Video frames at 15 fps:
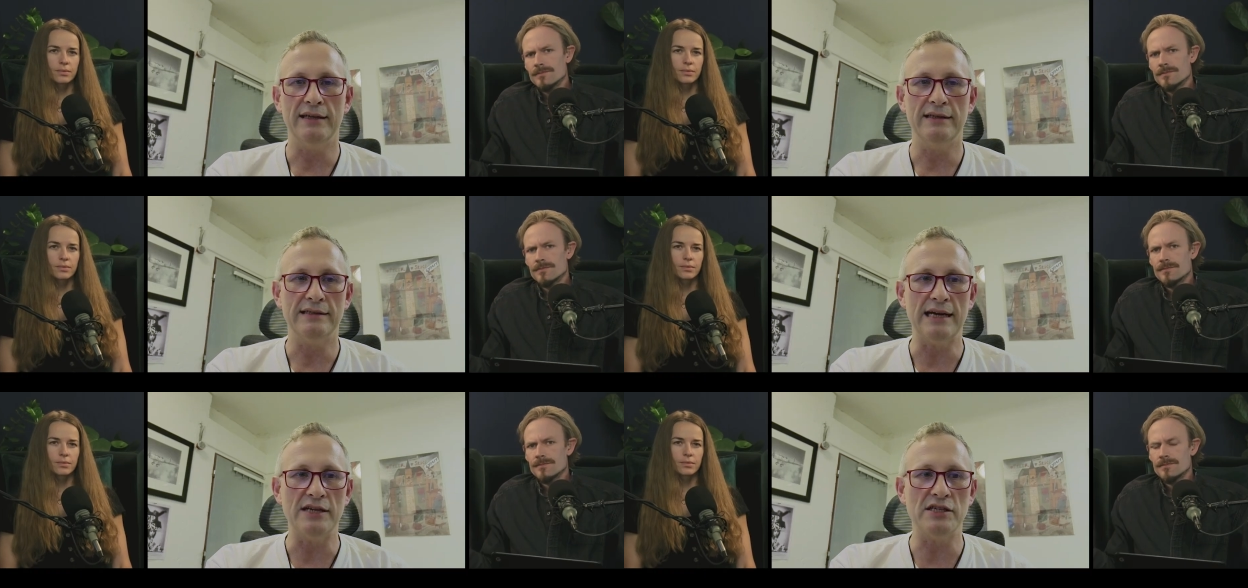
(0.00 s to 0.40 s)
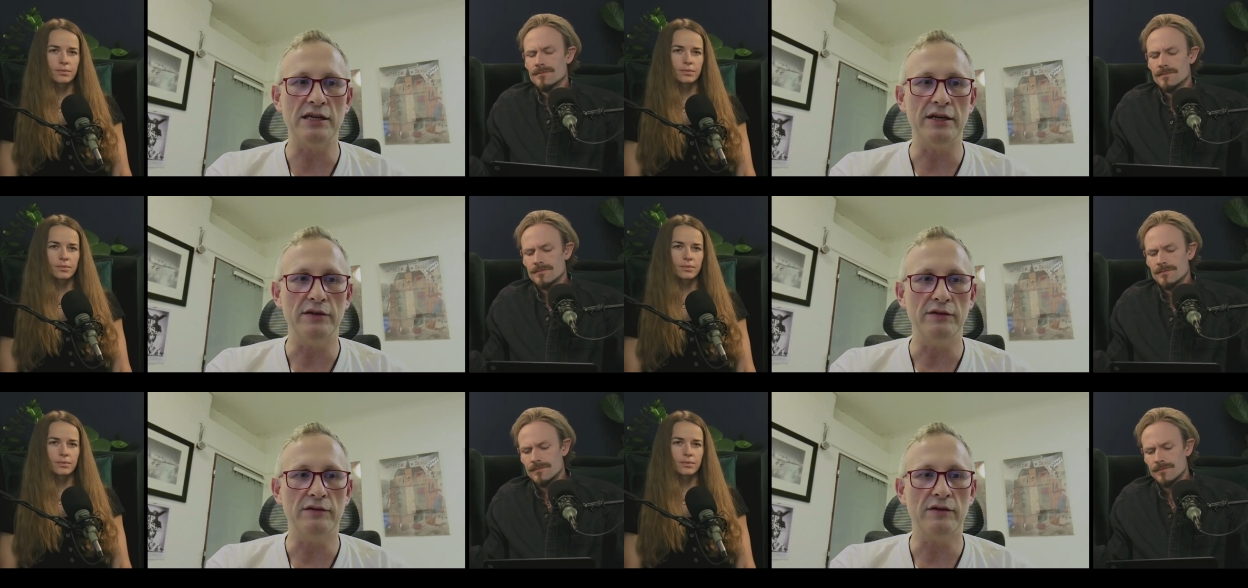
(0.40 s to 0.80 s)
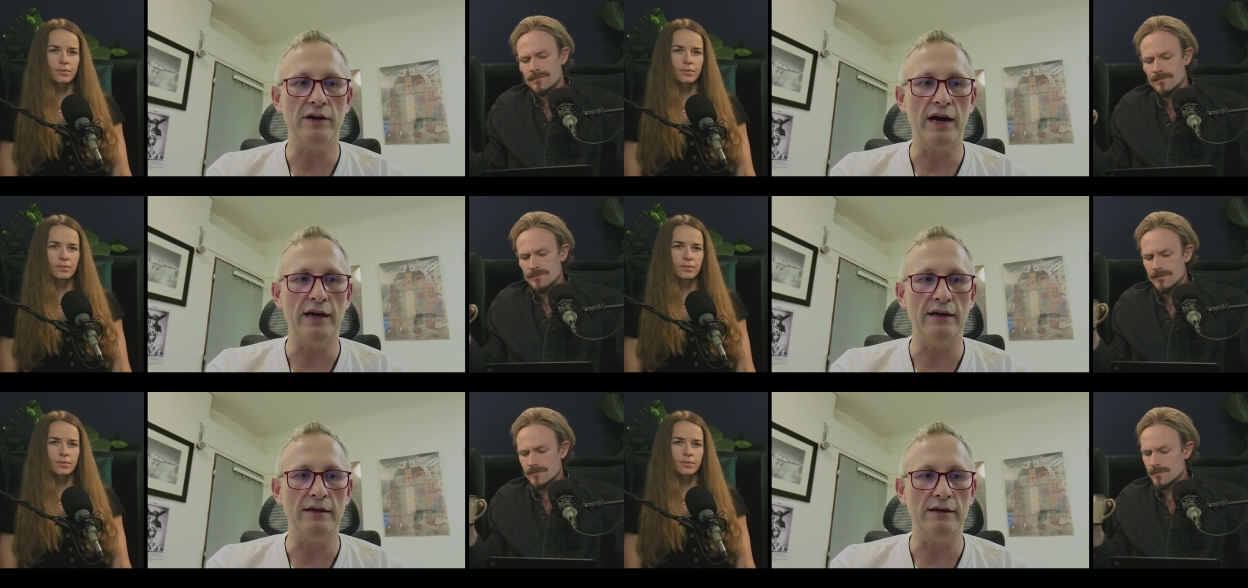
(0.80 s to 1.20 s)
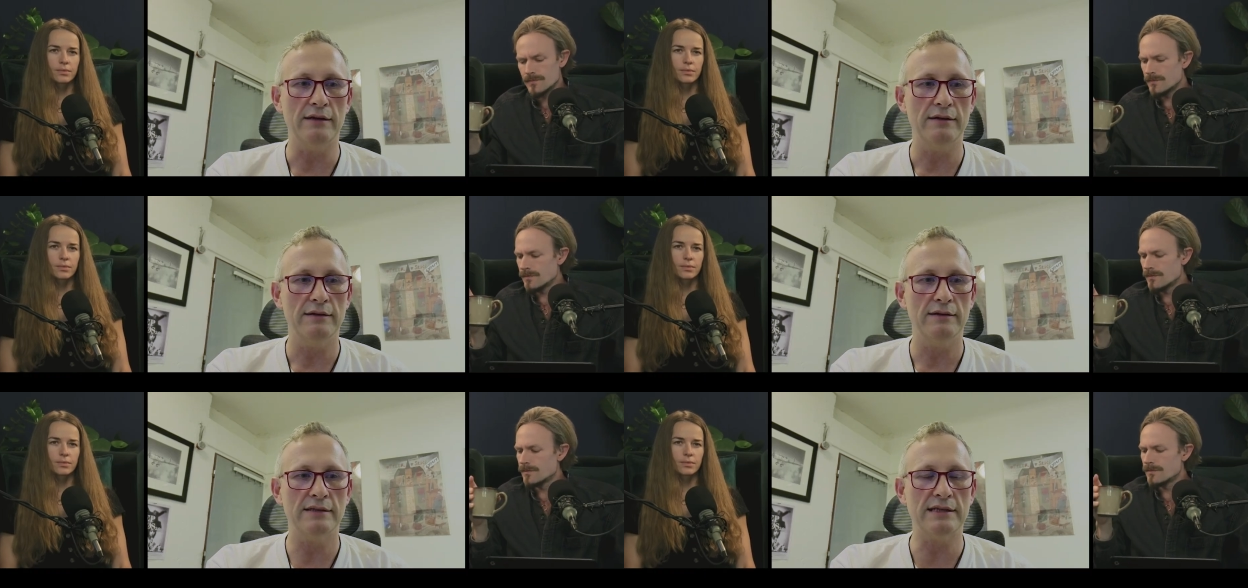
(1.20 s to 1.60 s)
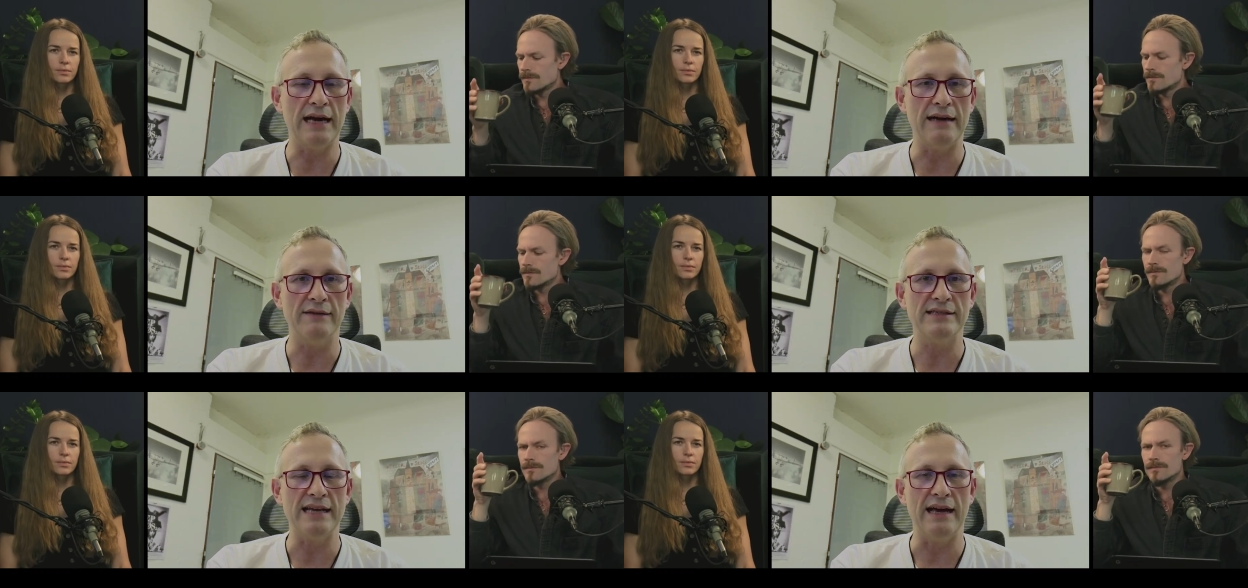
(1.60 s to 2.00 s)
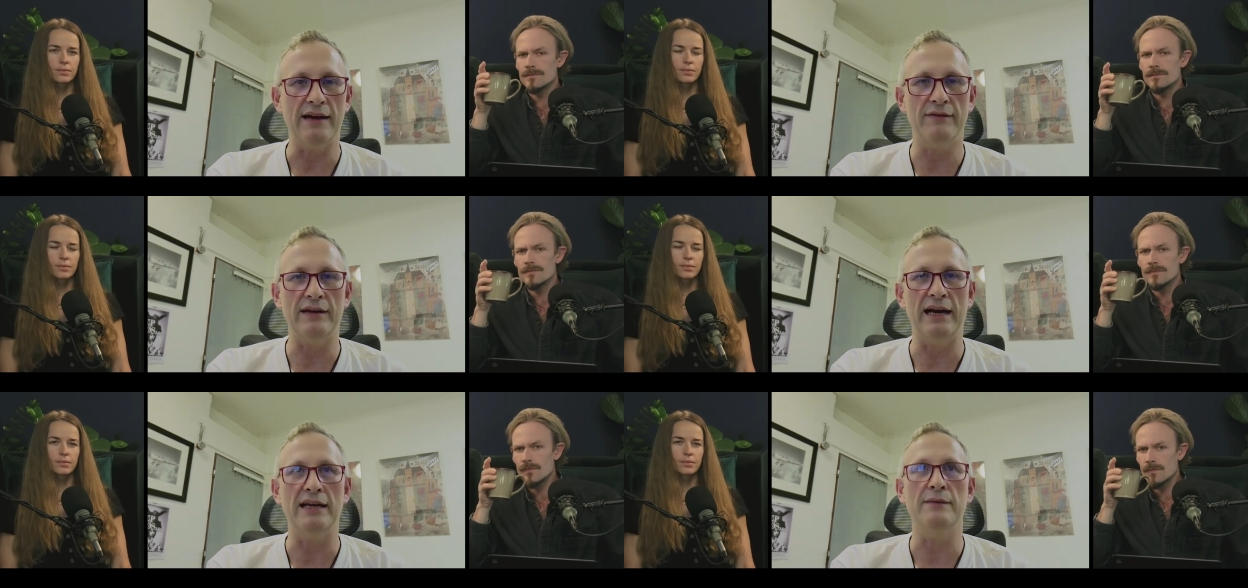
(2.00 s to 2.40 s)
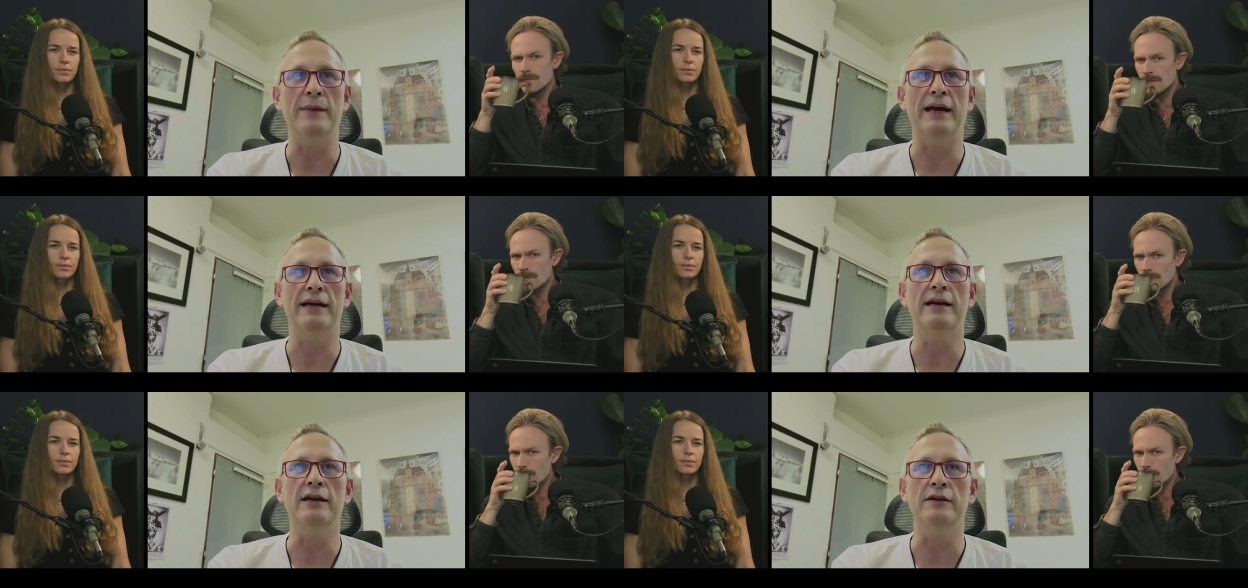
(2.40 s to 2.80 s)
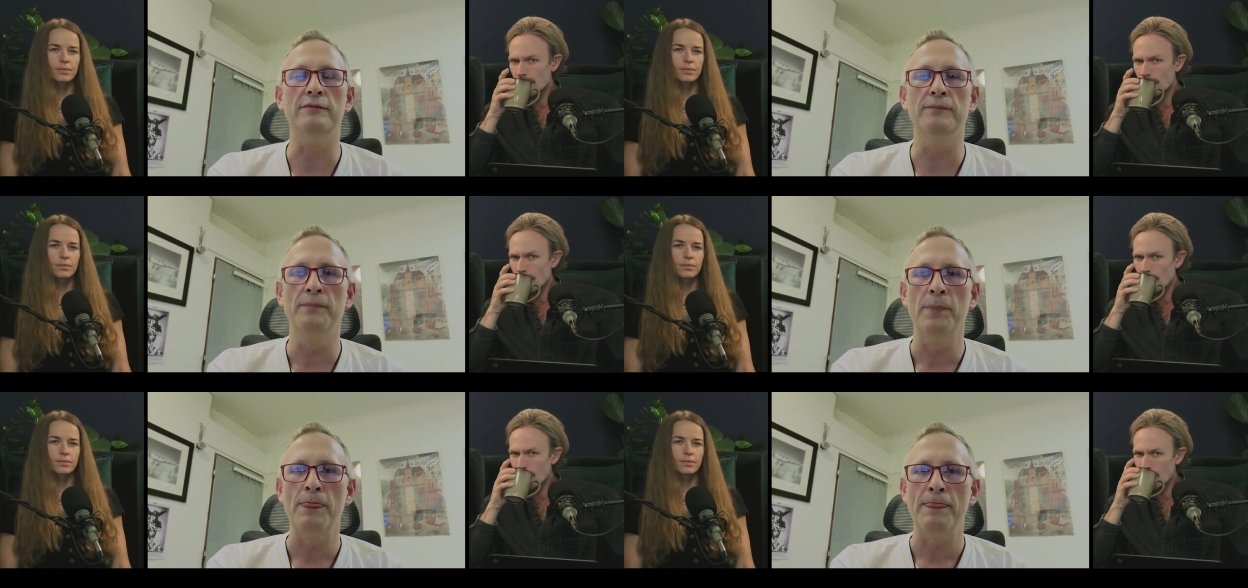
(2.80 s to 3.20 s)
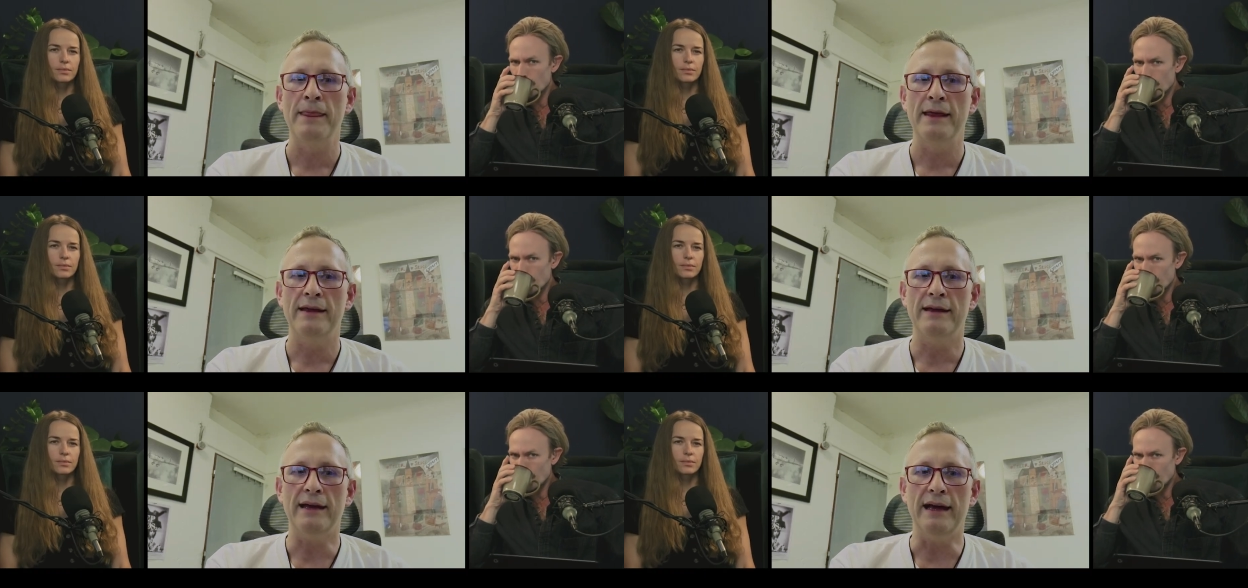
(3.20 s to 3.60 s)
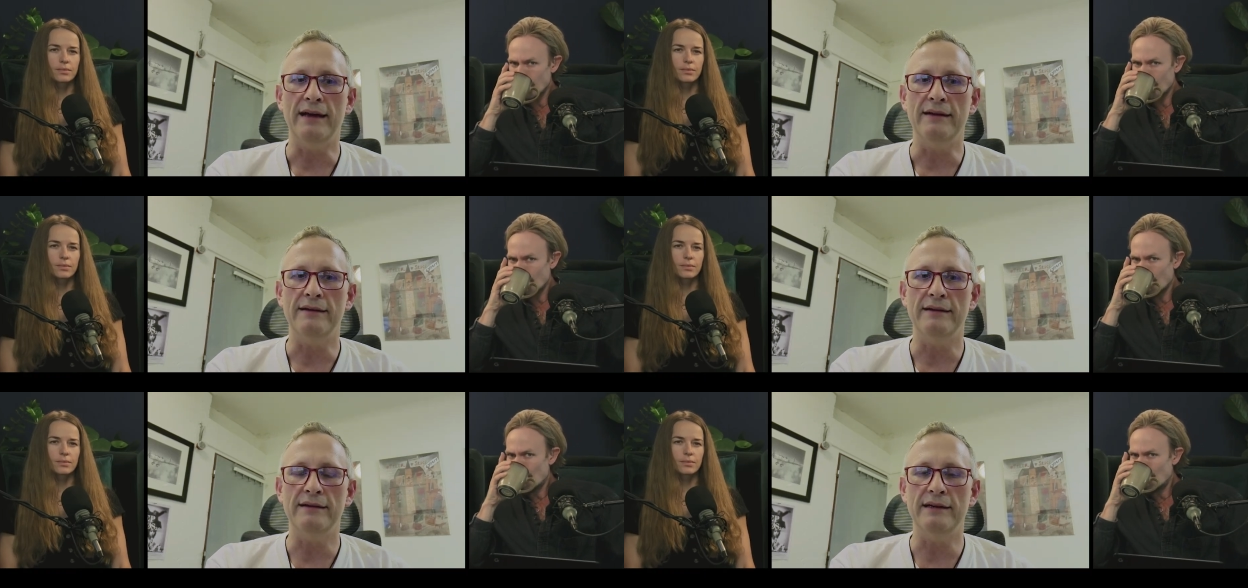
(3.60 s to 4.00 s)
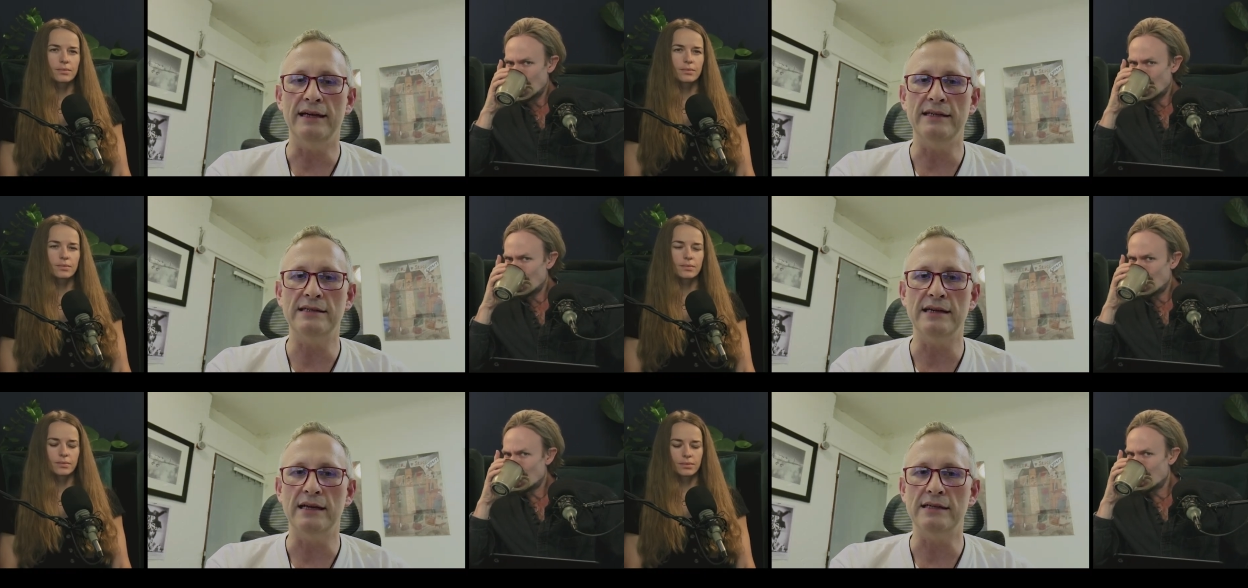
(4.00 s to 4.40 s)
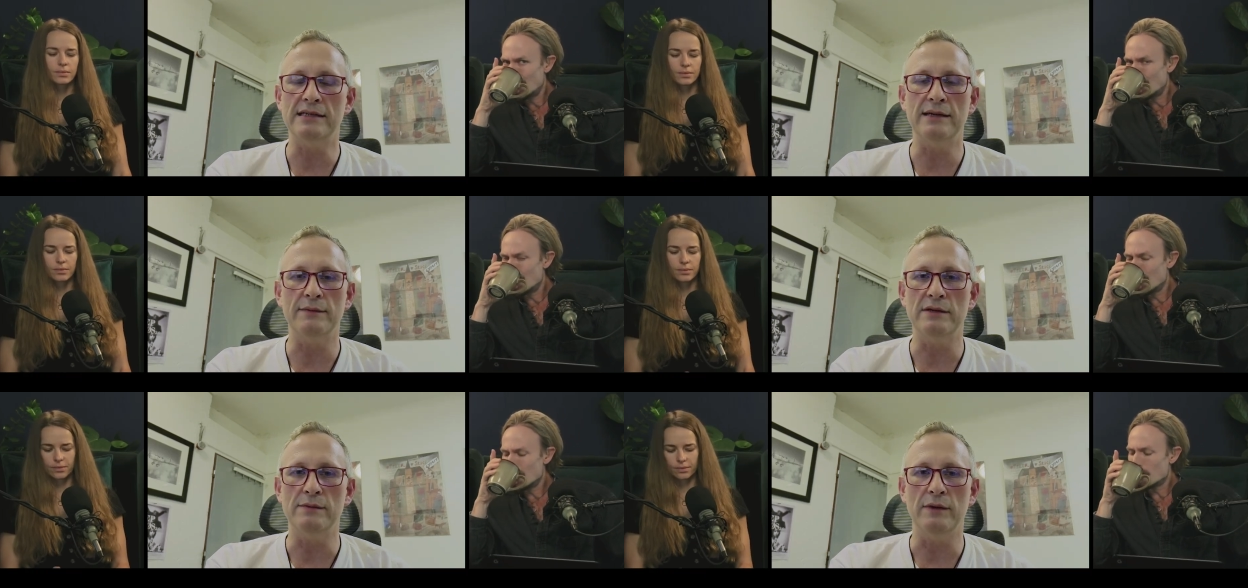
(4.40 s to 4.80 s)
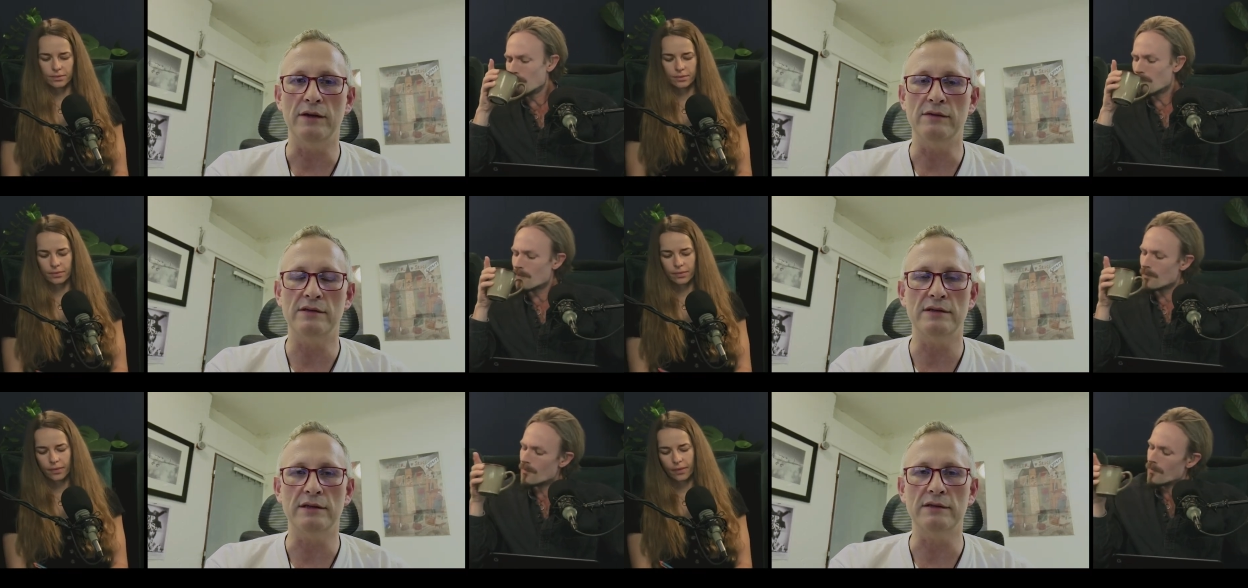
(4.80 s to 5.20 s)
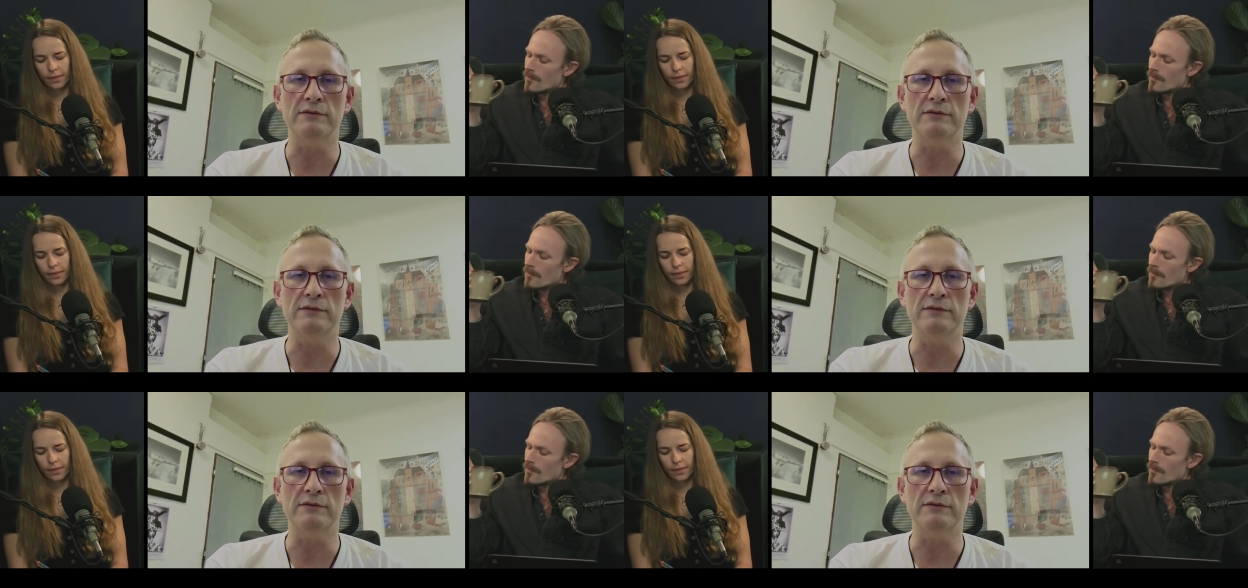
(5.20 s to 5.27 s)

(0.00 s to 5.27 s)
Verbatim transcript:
Speaker 1: He's actually a Ukrainian, Stanislav Adamenko. And he's done some of the most